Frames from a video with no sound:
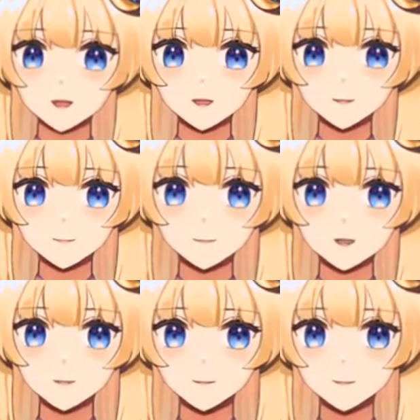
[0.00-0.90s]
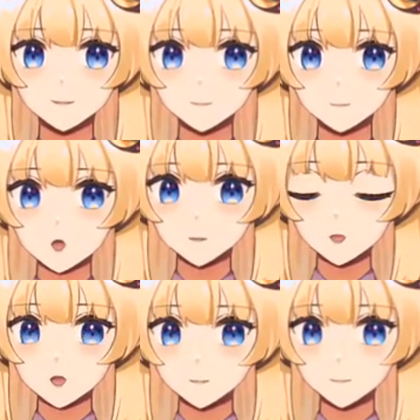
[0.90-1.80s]
later I would actually swap
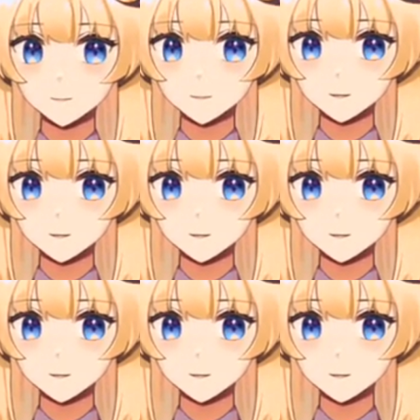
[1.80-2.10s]
out